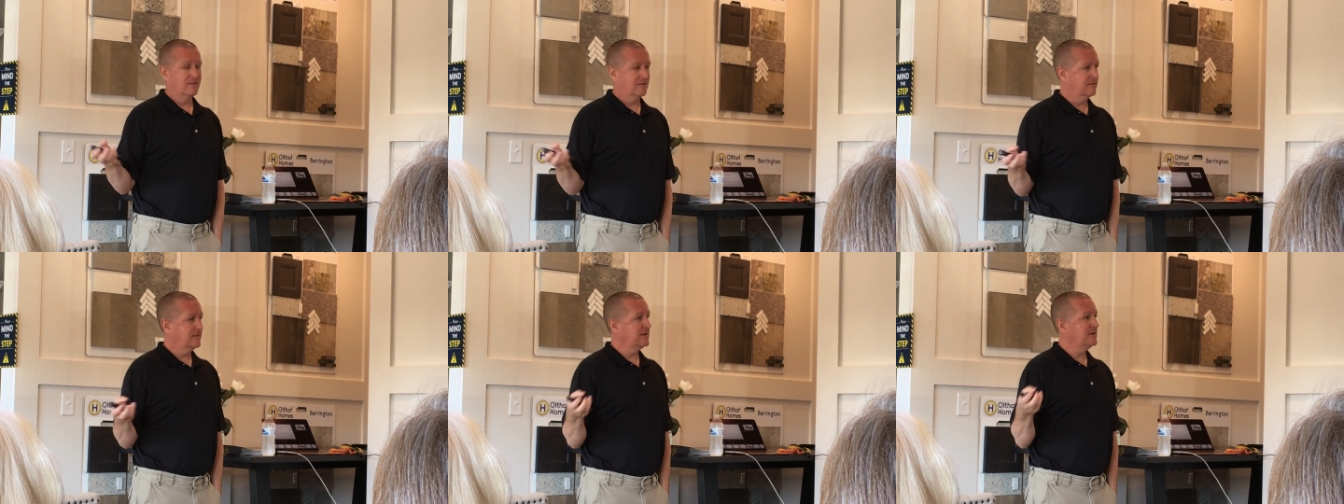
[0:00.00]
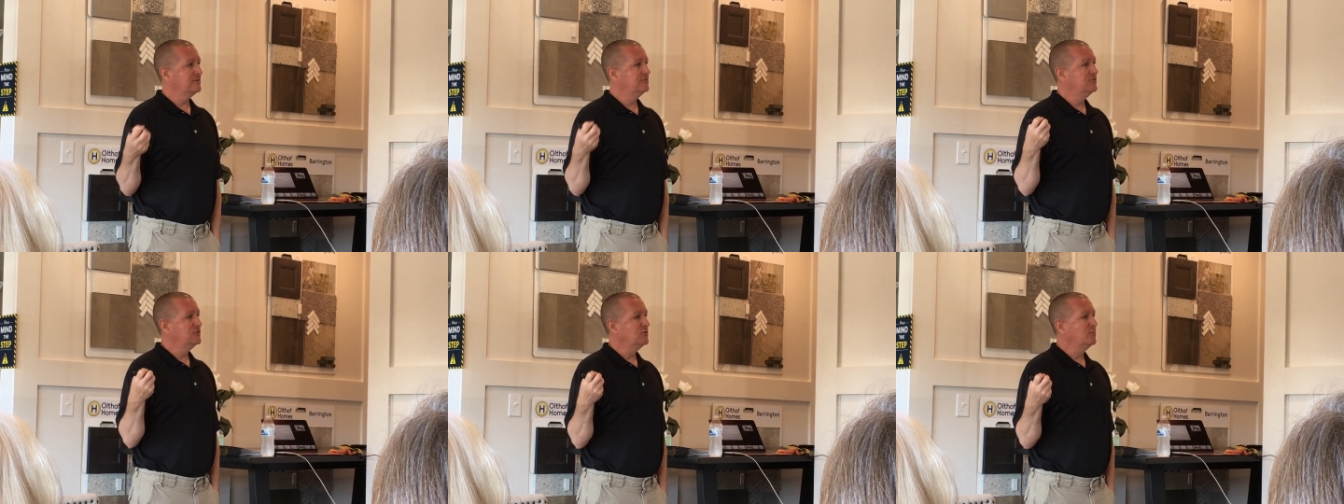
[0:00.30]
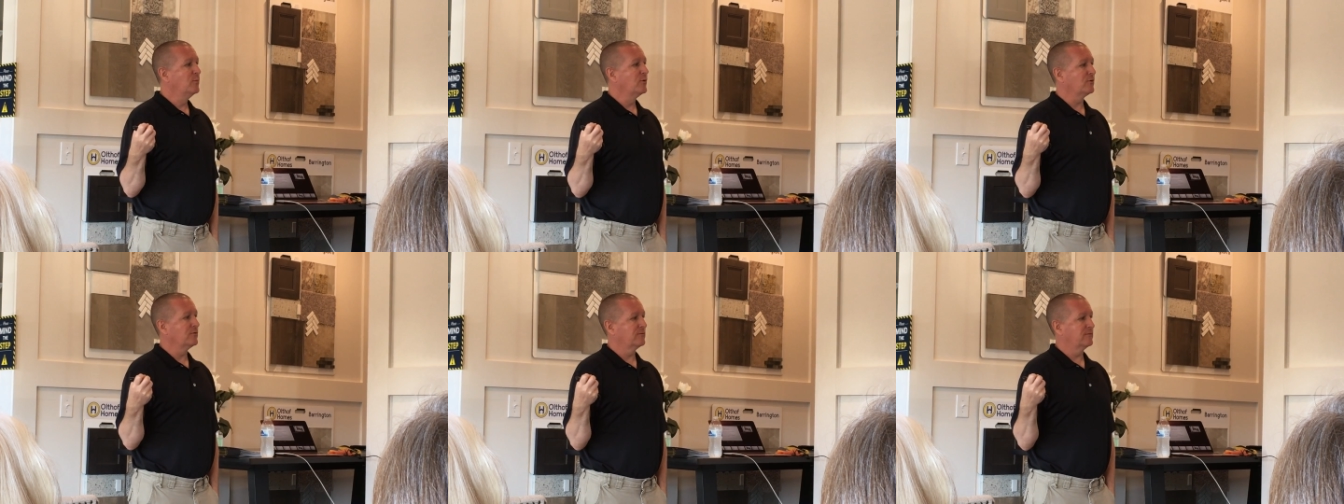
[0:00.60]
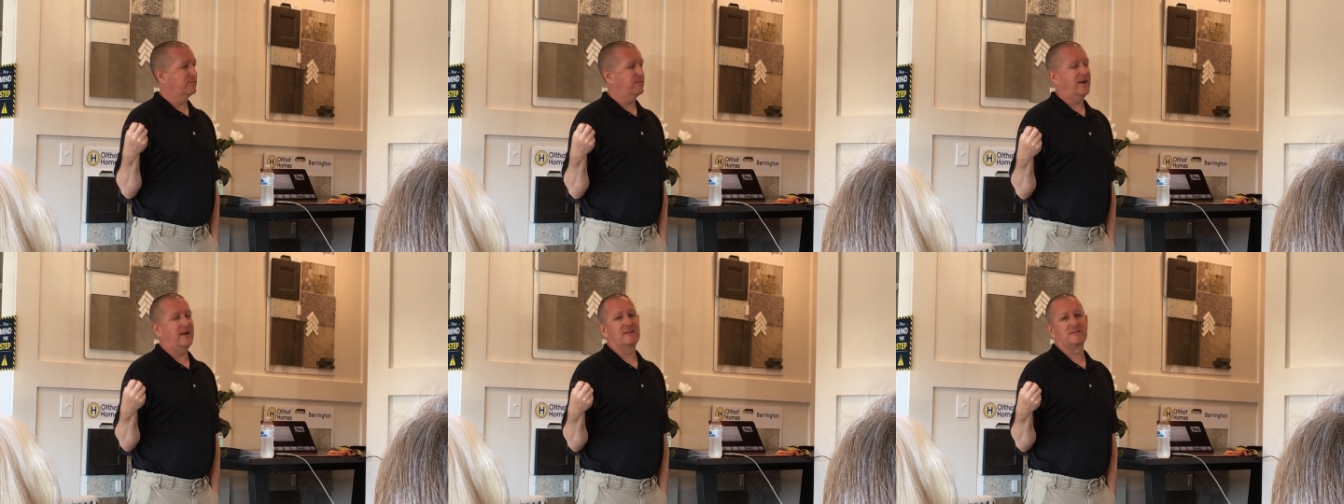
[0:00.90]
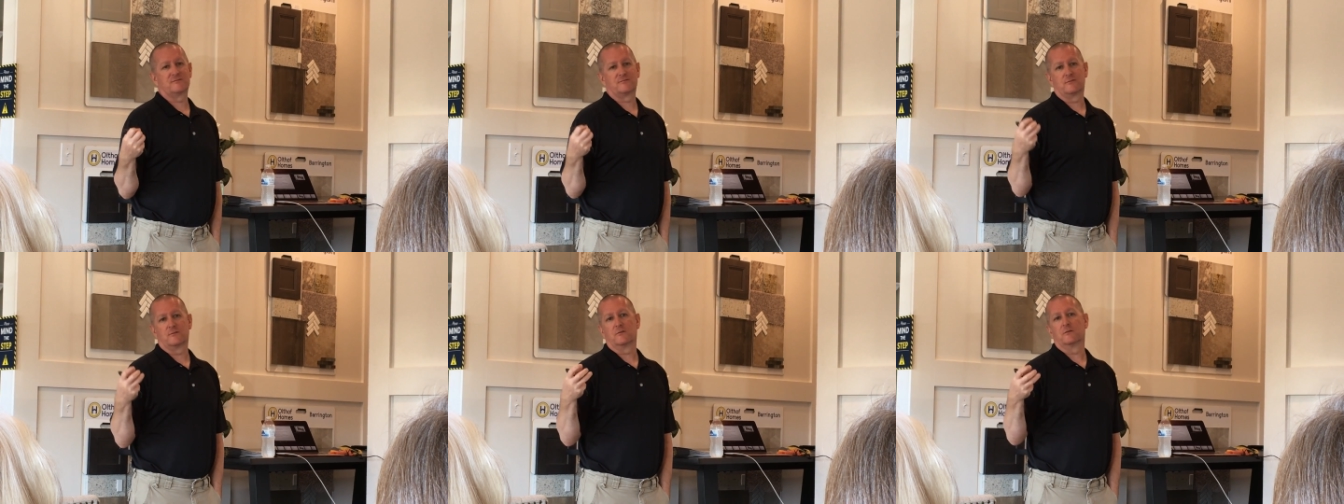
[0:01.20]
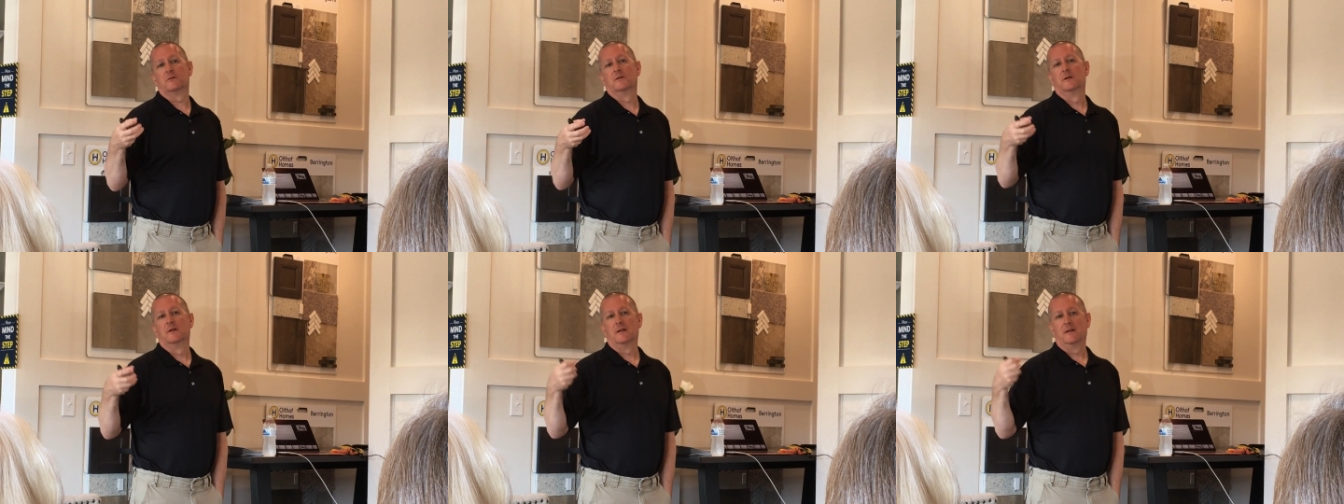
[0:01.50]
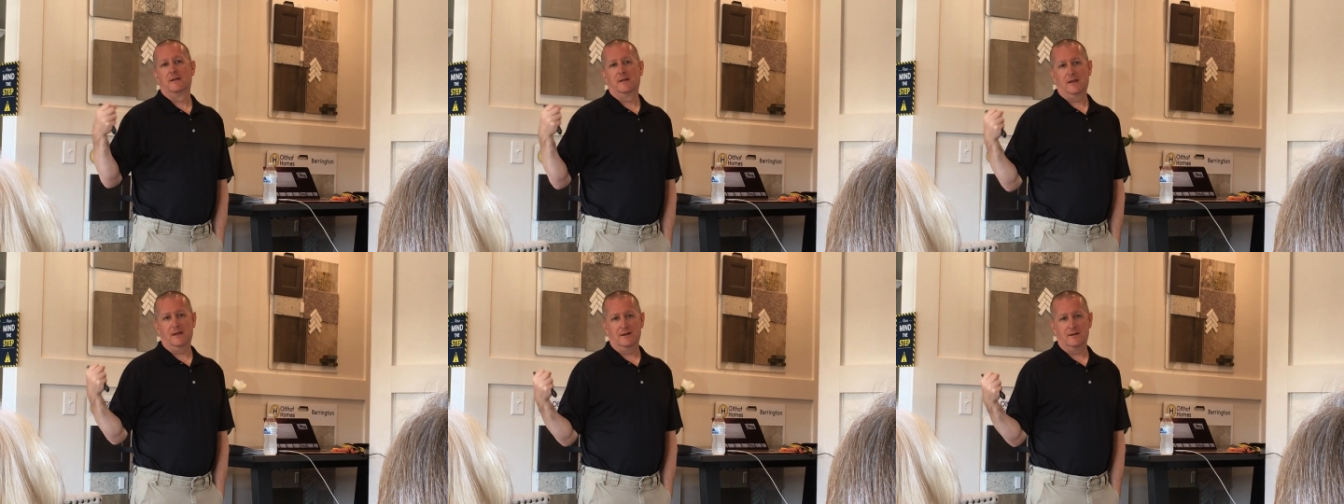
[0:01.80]
they do burn faster
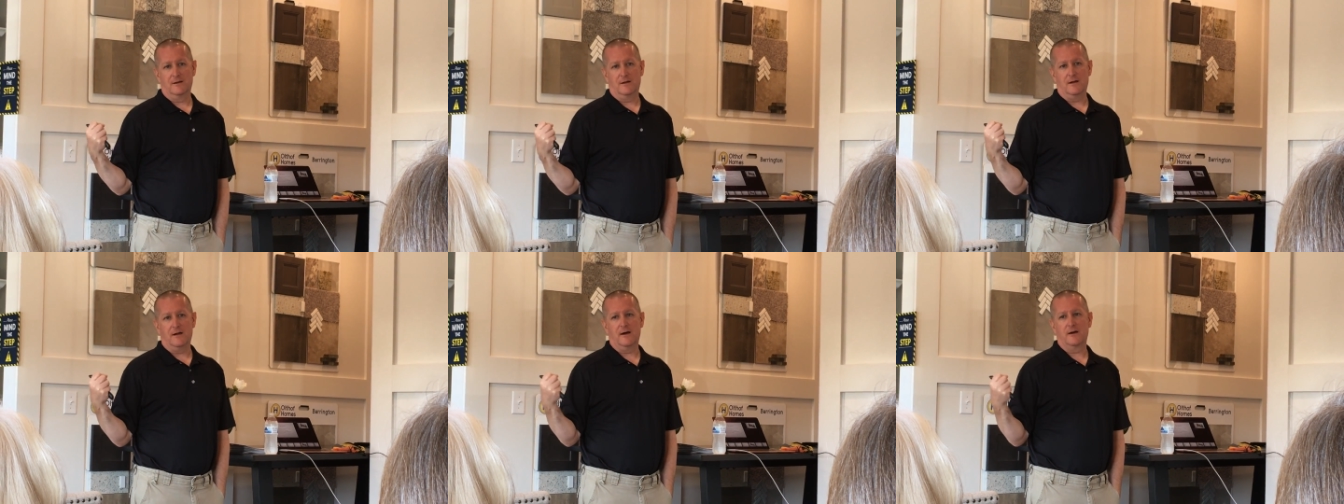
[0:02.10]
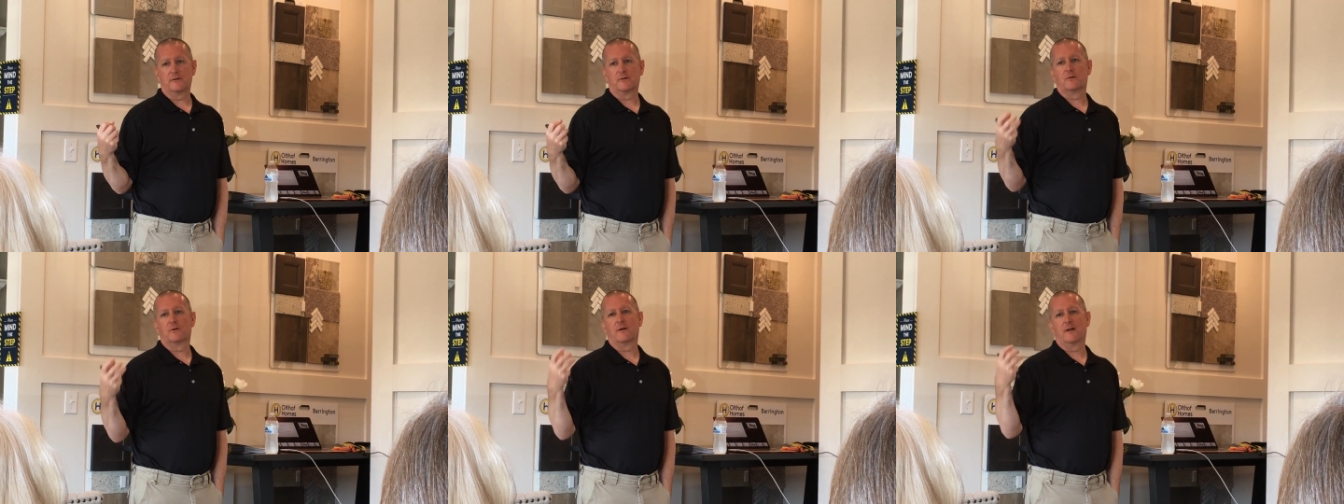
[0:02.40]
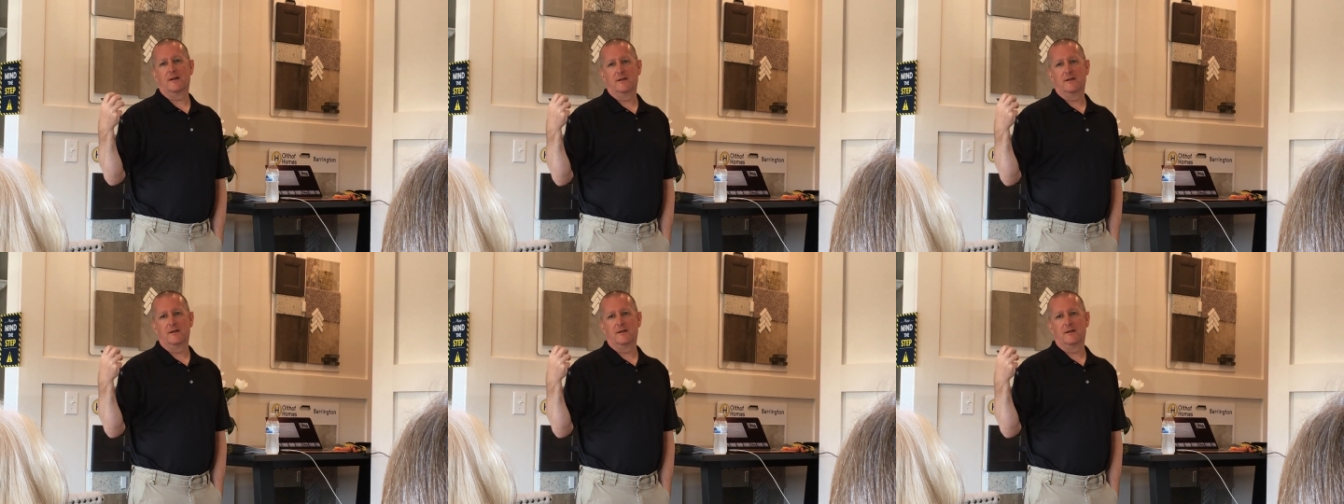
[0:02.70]
and hotter,